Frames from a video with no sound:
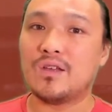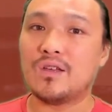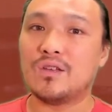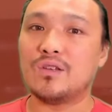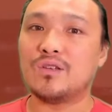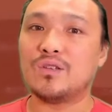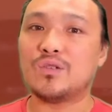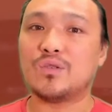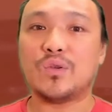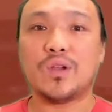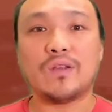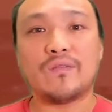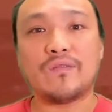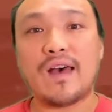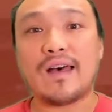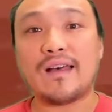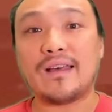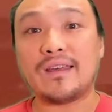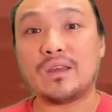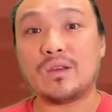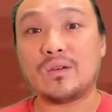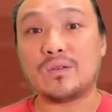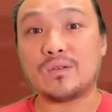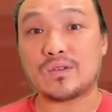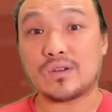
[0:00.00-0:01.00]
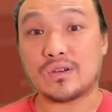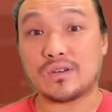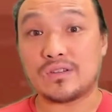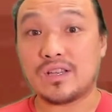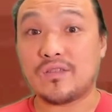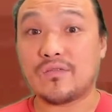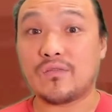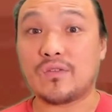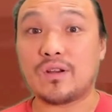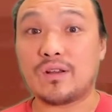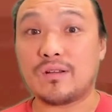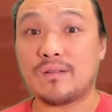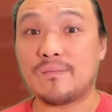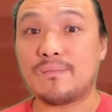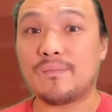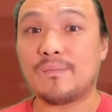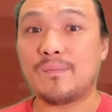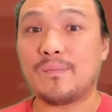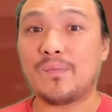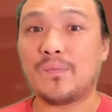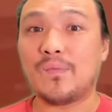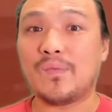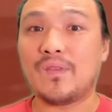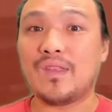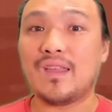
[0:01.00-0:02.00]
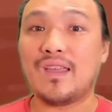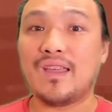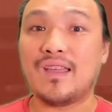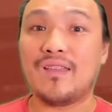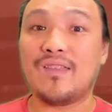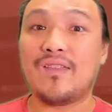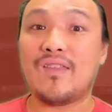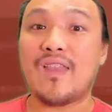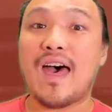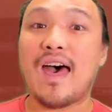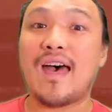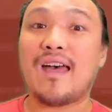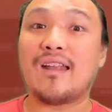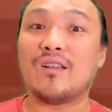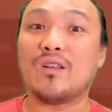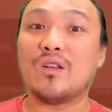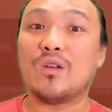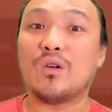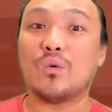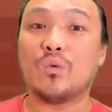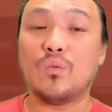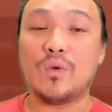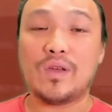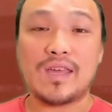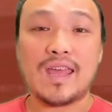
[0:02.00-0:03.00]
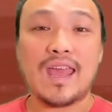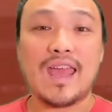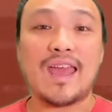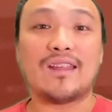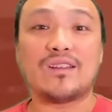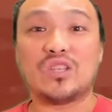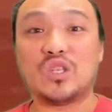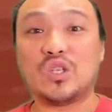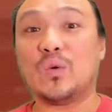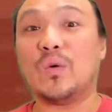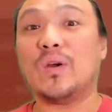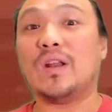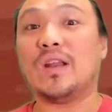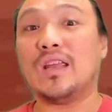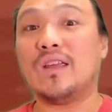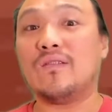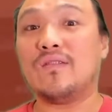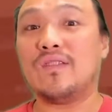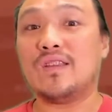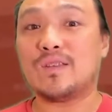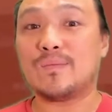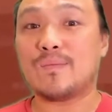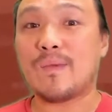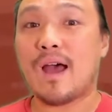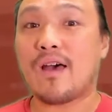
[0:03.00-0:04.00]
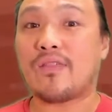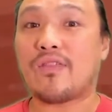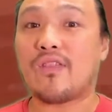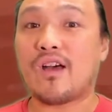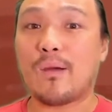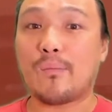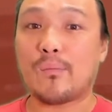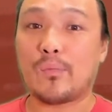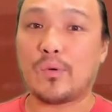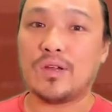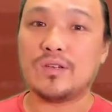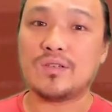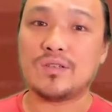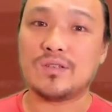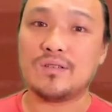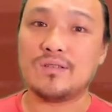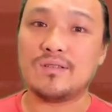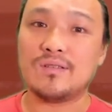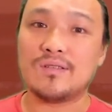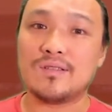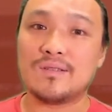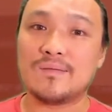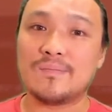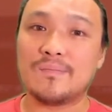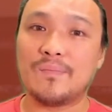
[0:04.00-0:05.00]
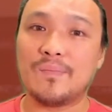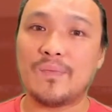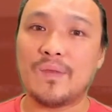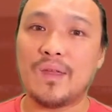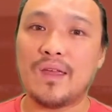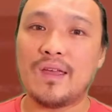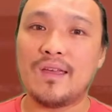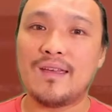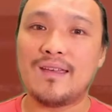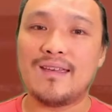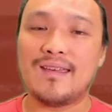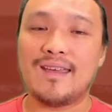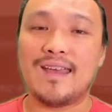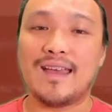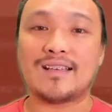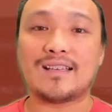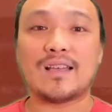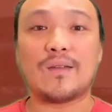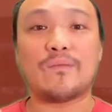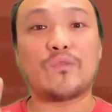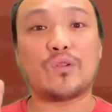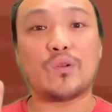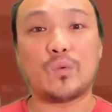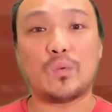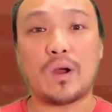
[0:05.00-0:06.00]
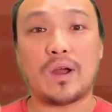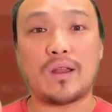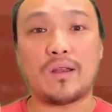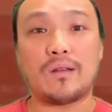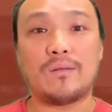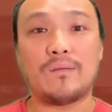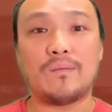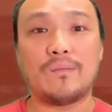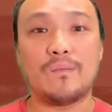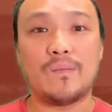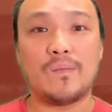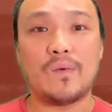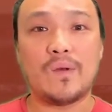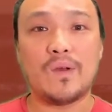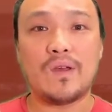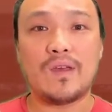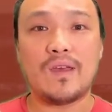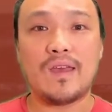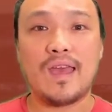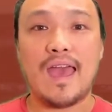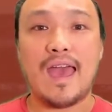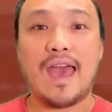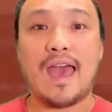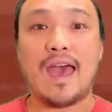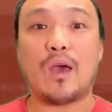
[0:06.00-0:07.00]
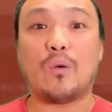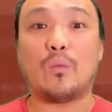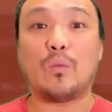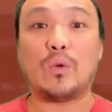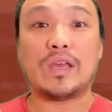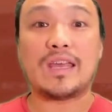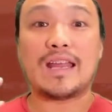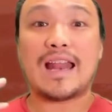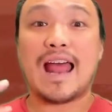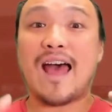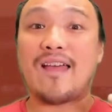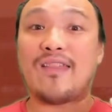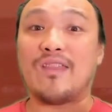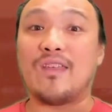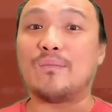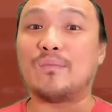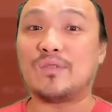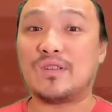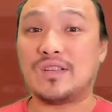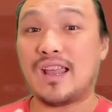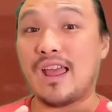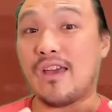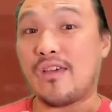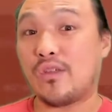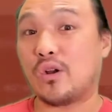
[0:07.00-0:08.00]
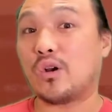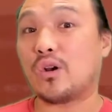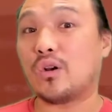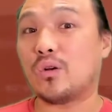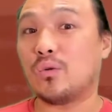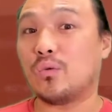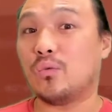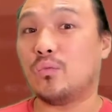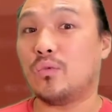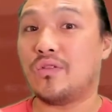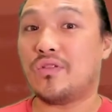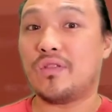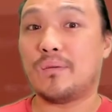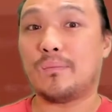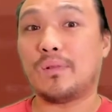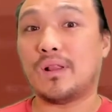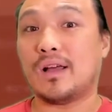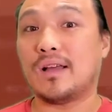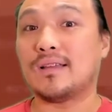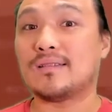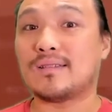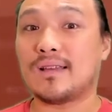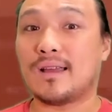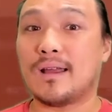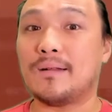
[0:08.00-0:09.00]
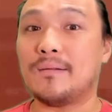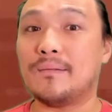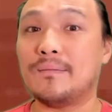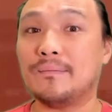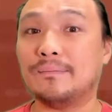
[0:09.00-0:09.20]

String values are different in that we can't do any of these math operations except for one, uh, we can add them together with the plus sign.